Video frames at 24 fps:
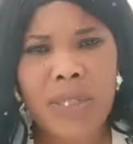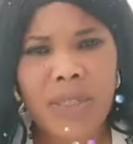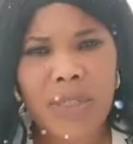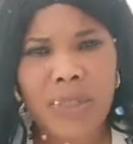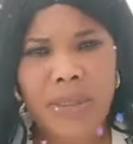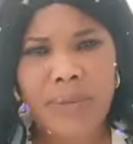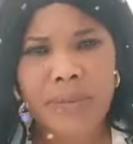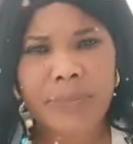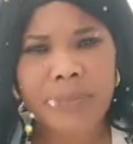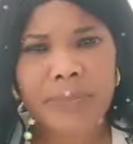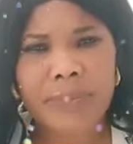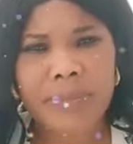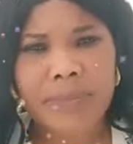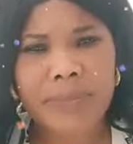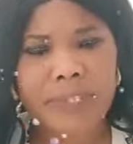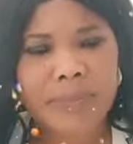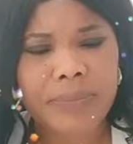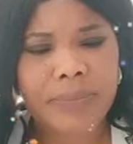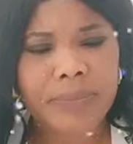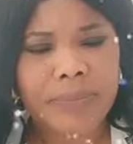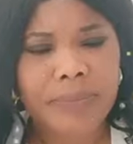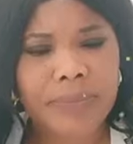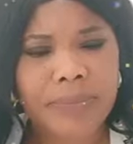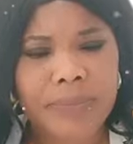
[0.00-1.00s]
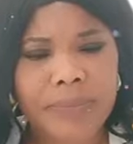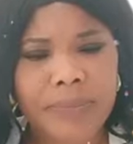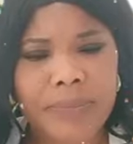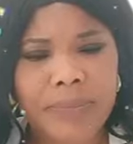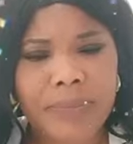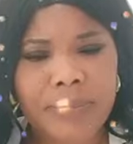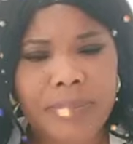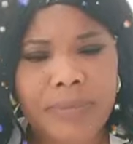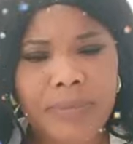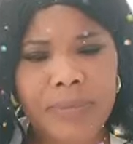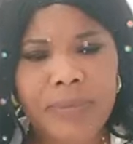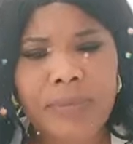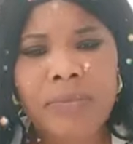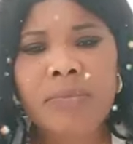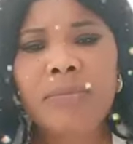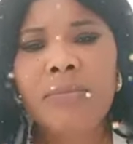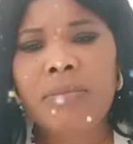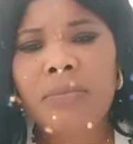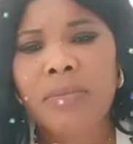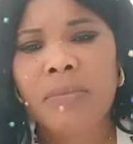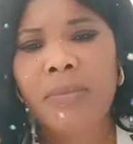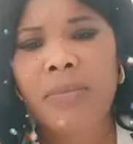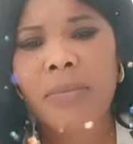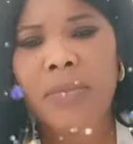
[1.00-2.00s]
She don't get sense.
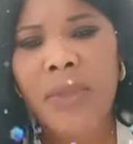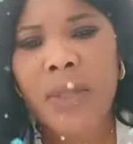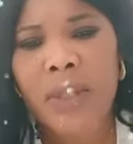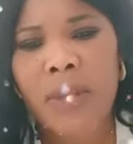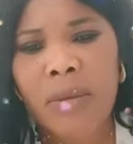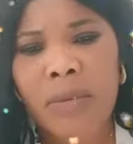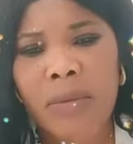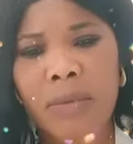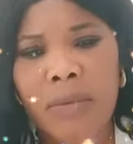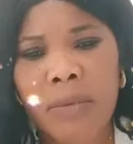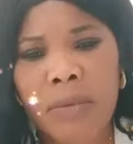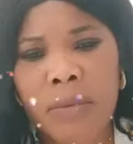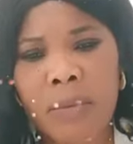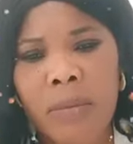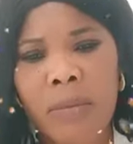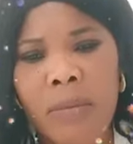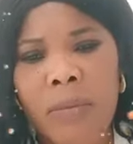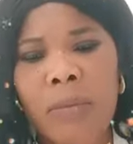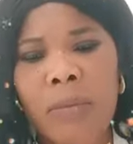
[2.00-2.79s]
Edo babe don't get sense.